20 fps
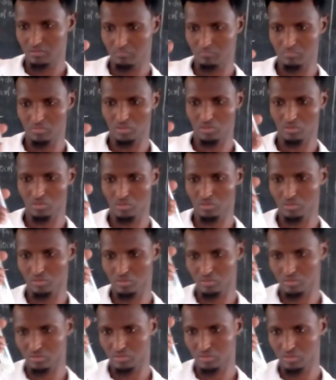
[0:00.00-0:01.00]

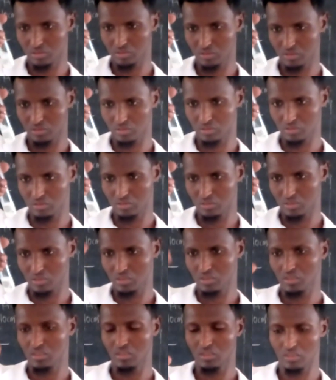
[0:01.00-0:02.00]
because
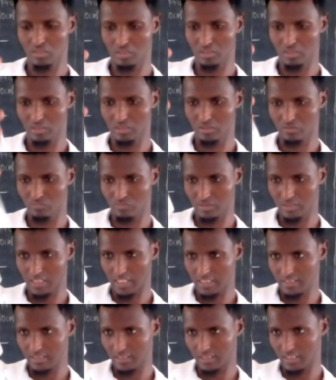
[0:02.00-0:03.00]
we
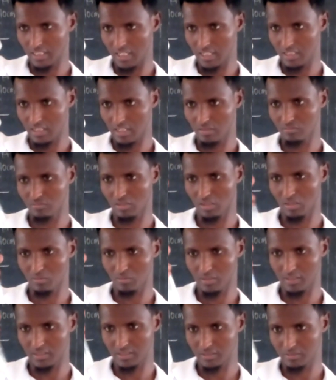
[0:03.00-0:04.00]
can't carry out
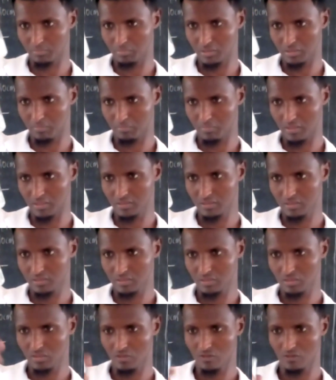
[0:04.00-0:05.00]
our experiment
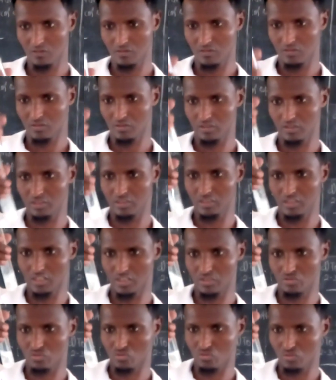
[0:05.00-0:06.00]
in a
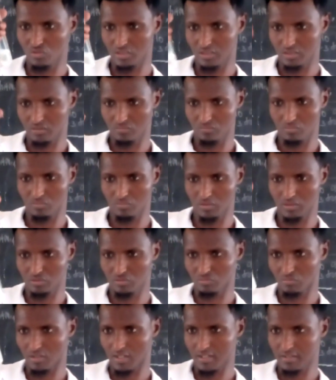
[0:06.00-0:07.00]
solid. We want
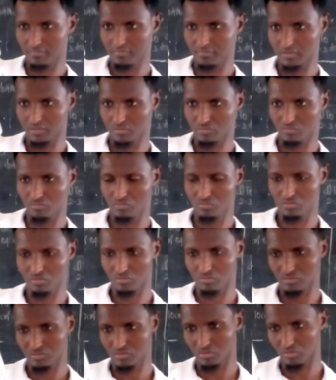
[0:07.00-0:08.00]
to have a
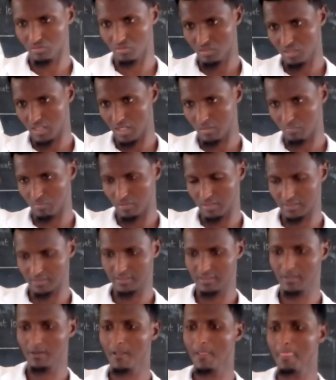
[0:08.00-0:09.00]
solution or a class.
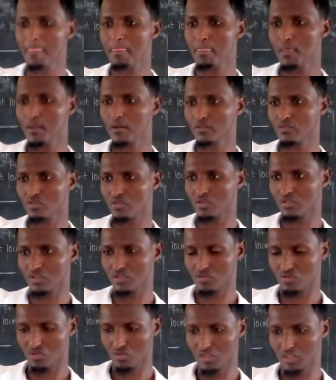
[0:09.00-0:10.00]
So the
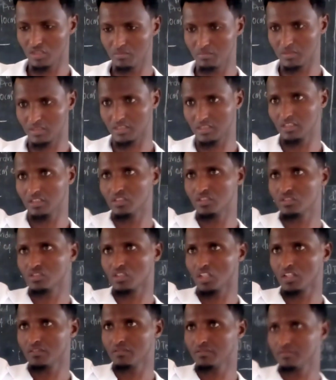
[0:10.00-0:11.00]
solid must be
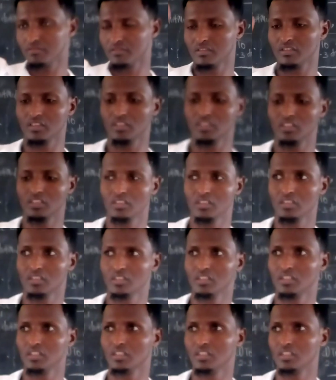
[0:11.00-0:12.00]
dissolved
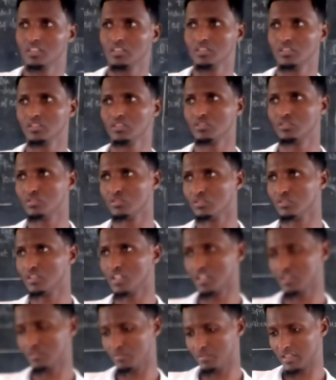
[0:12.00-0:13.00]
so
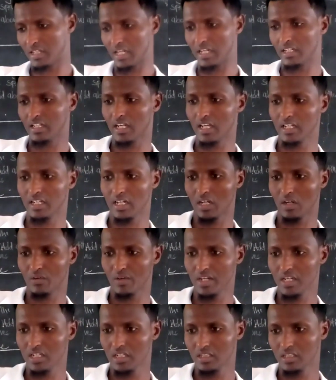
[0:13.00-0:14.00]
that we can carry
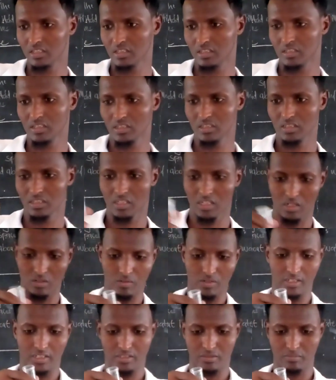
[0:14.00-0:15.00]
our
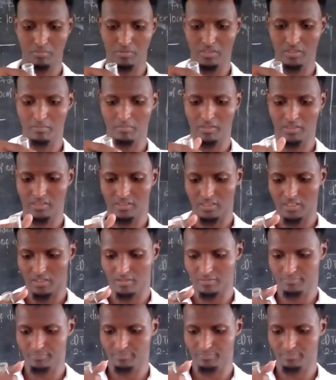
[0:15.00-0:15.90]
experiment now.